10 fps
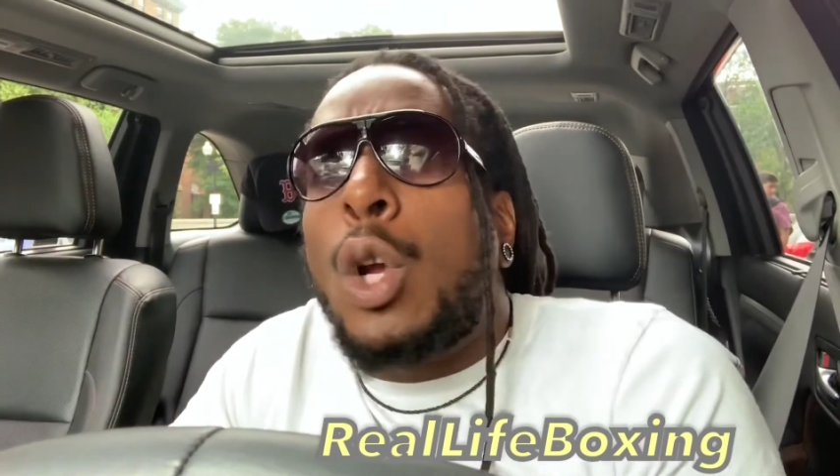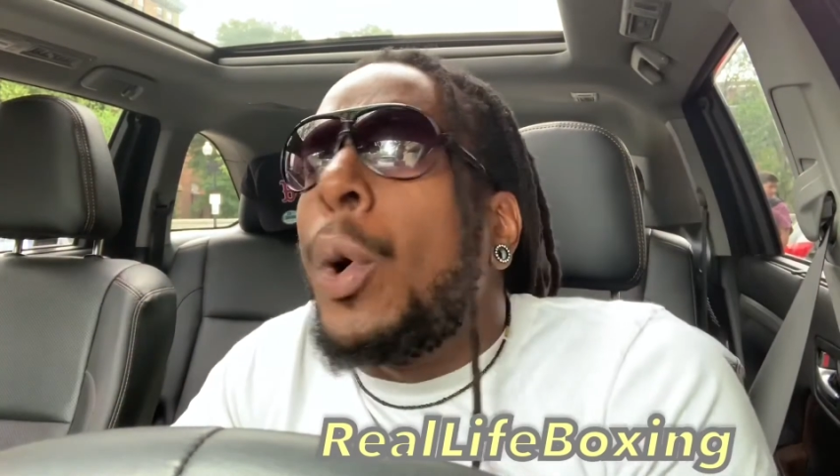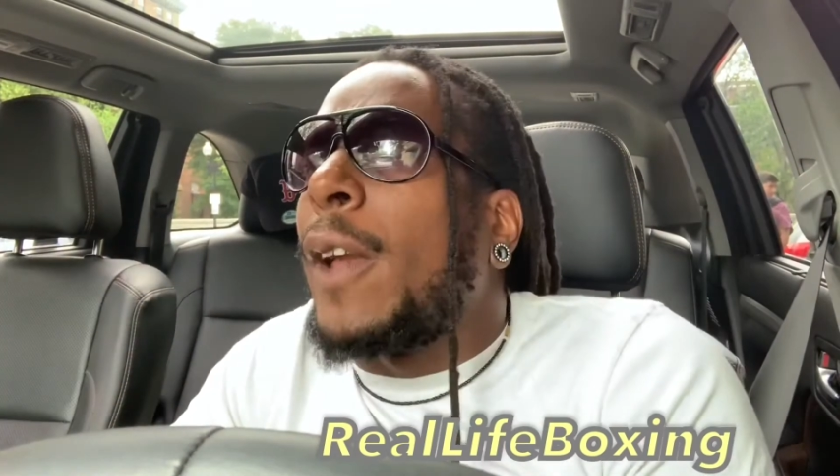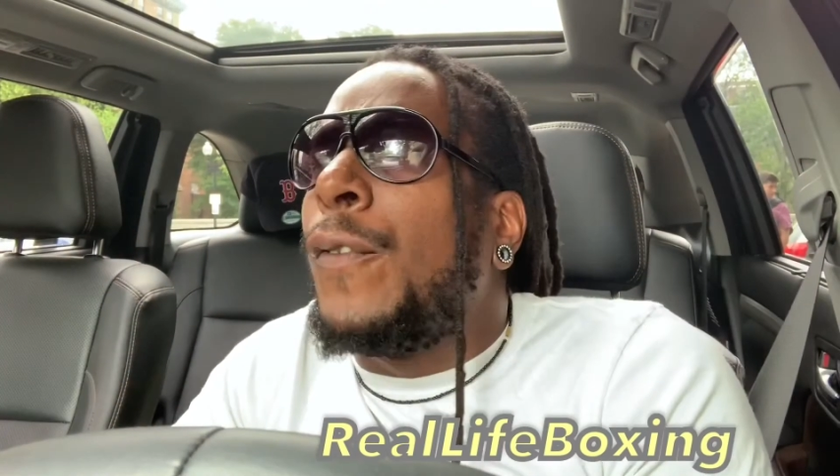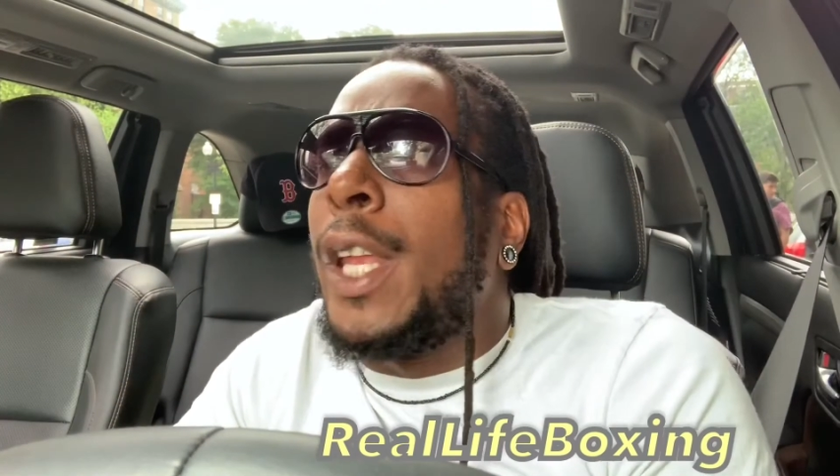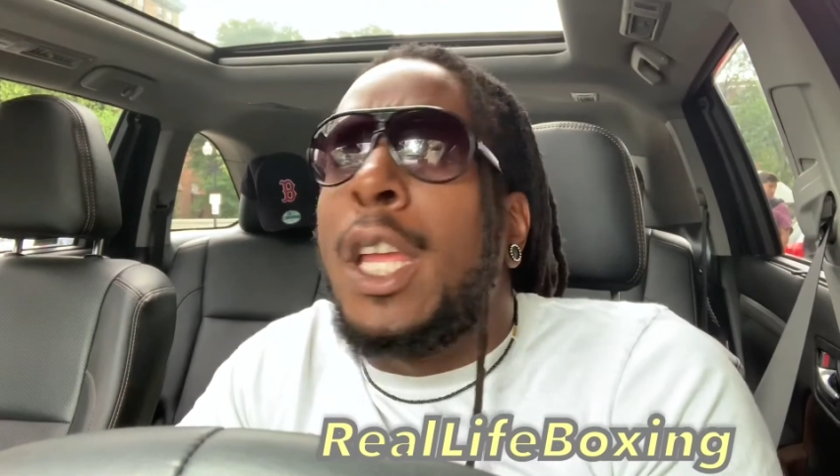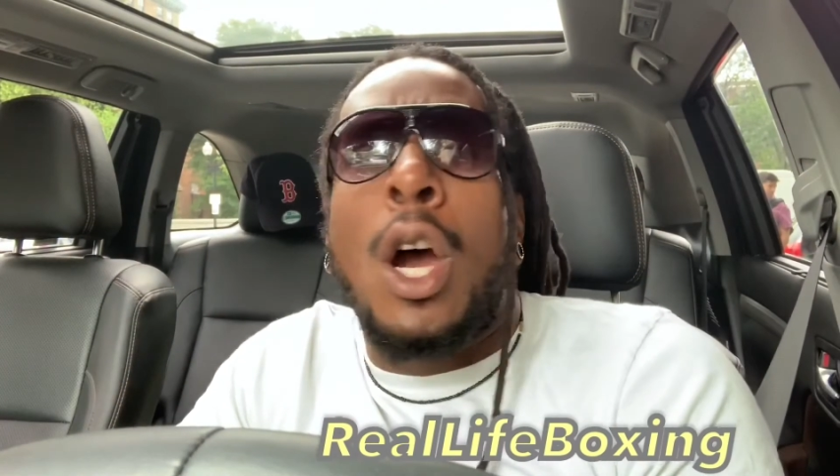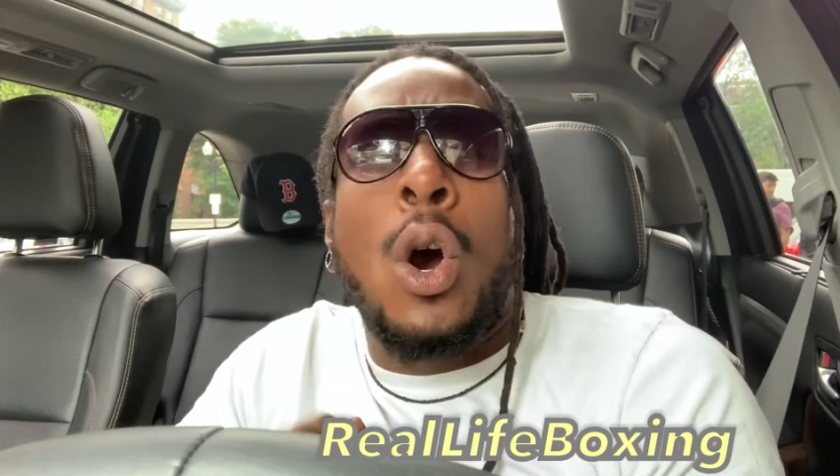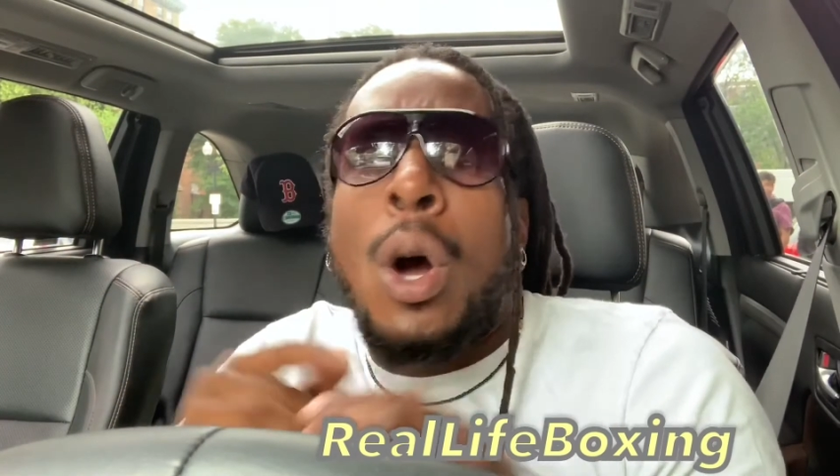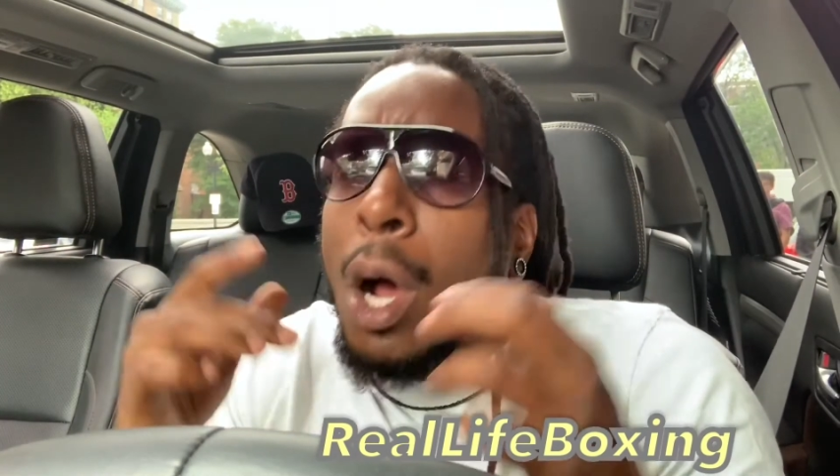quick
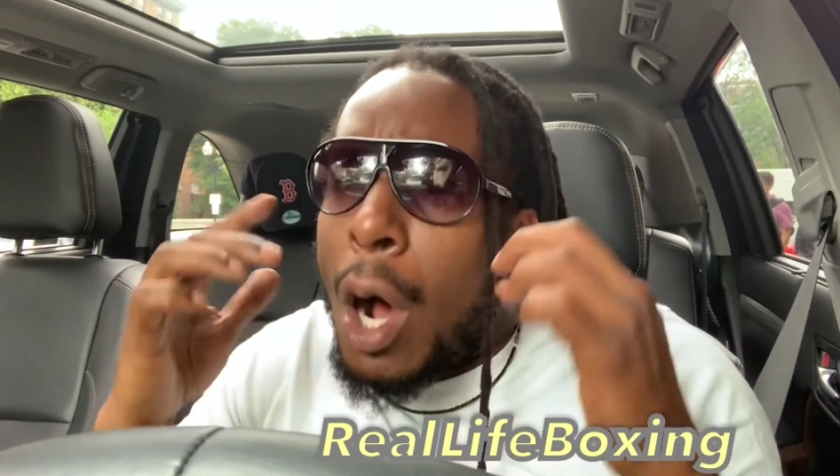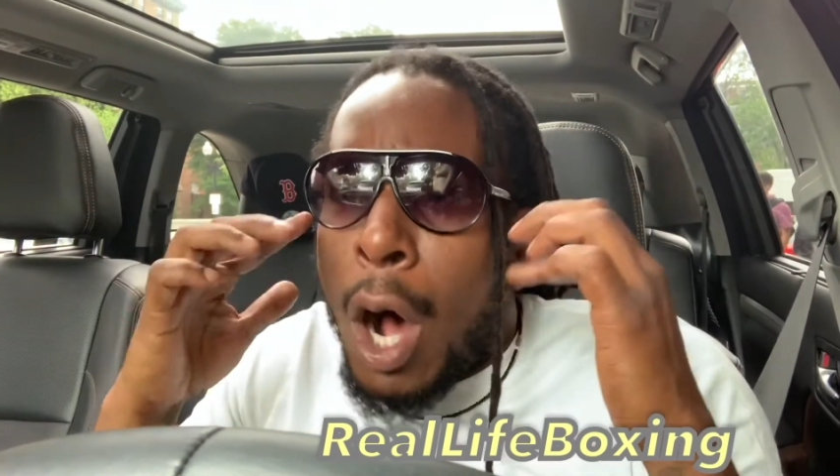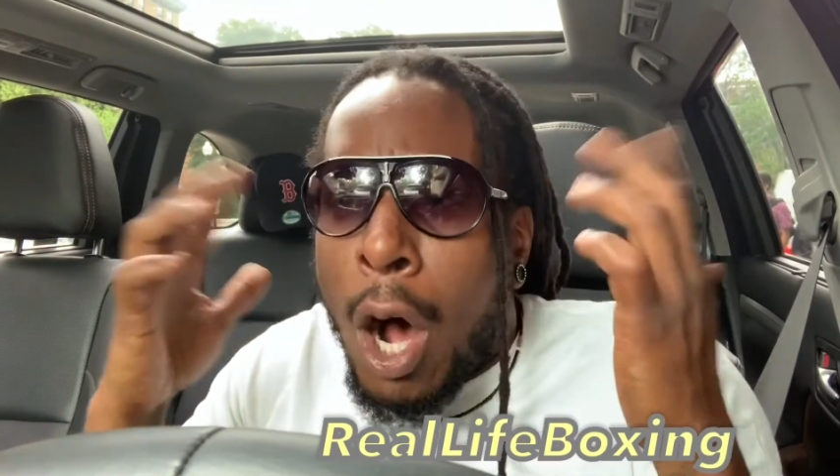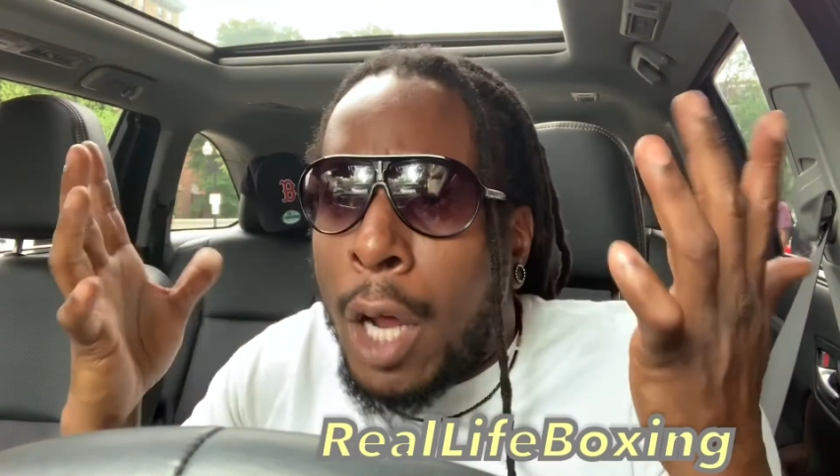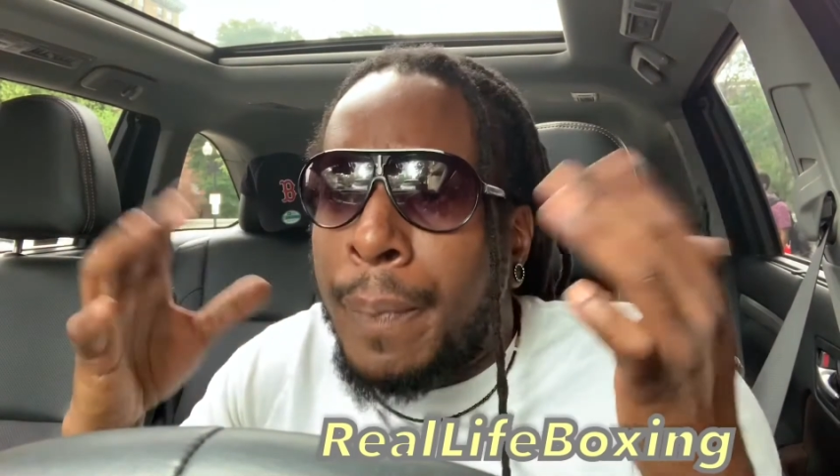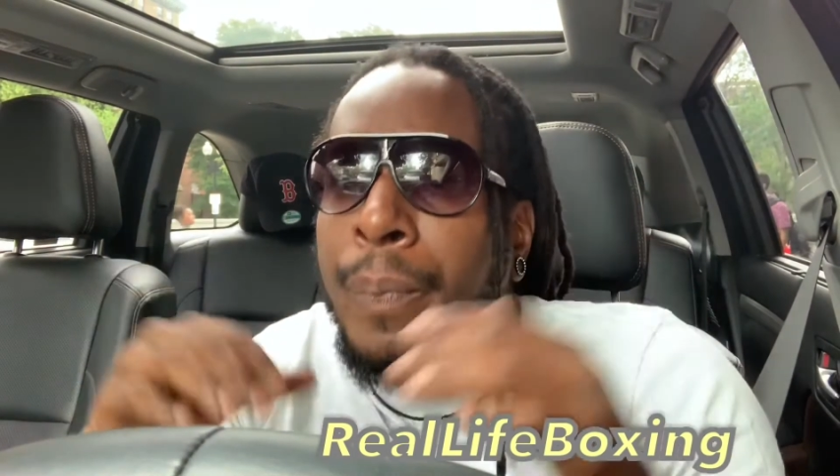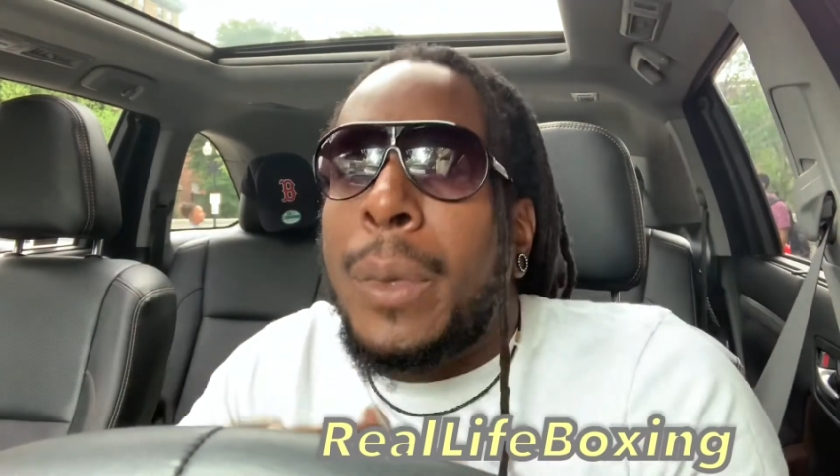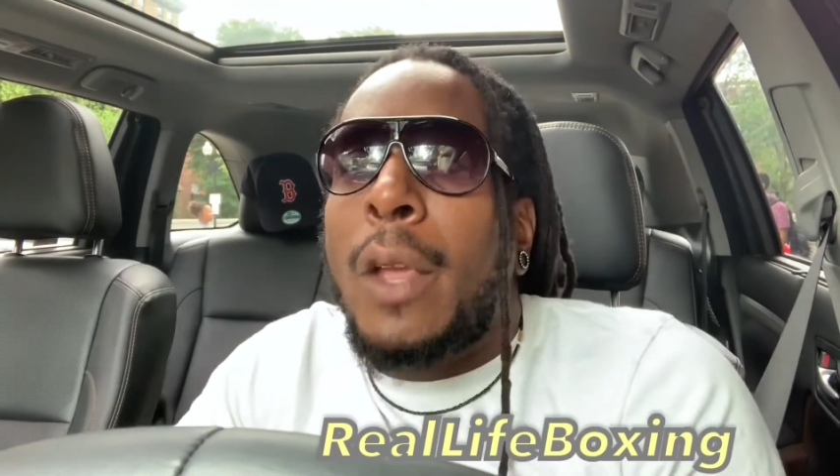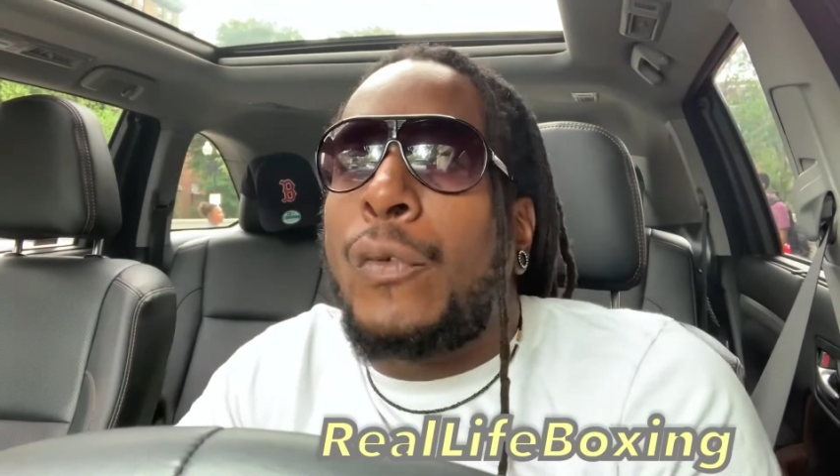video on